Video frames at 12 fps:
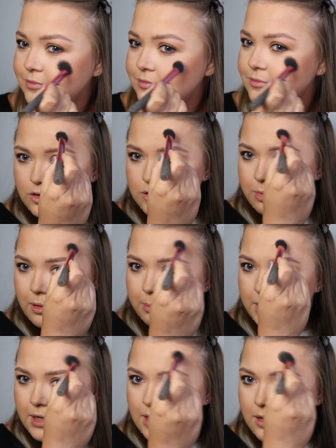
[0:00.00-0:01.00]
Also pop
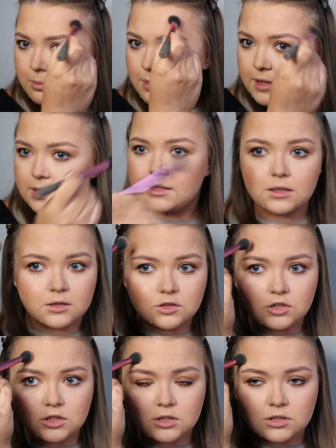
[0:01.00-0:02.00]
a little bit
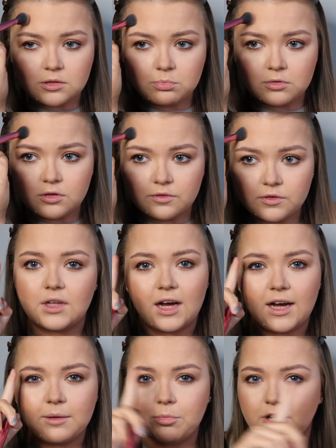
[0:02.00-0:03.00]
just above the
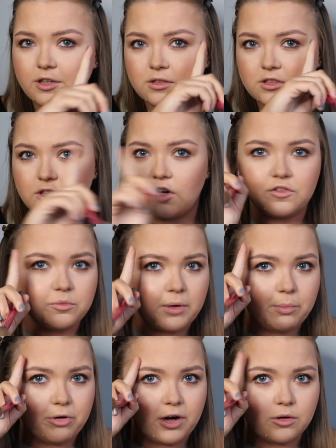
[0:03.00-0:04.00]
high points of my
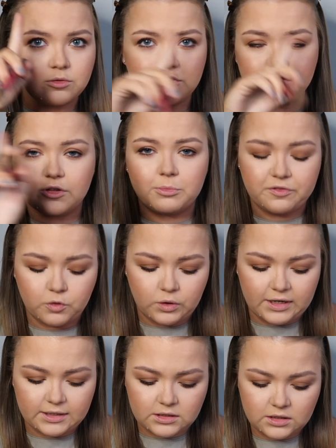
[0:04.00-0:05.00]
brow, just on my
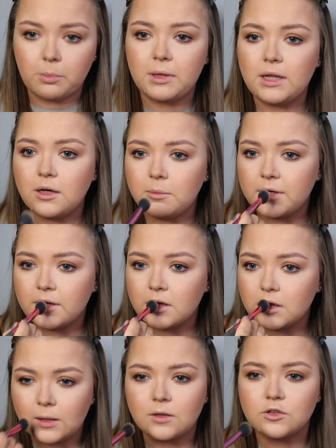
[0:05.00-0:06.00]
forehead, a little bit
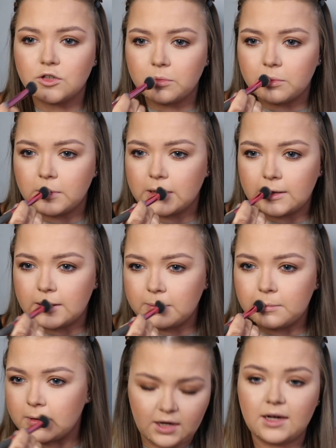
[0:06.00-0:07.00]
on the top of my lip,
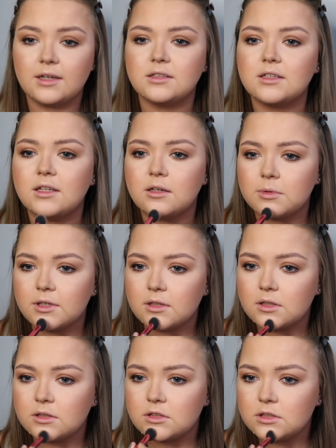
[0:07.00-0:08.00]
and a little bit
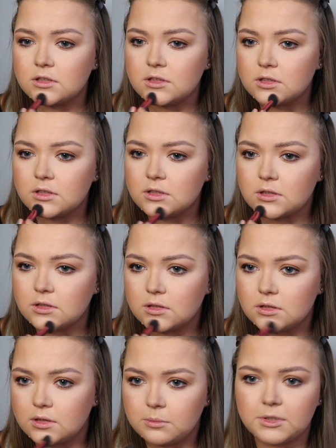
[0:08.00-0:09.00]
just
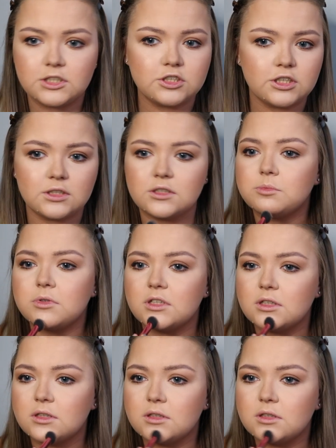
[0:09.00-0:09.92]
on my chin as well.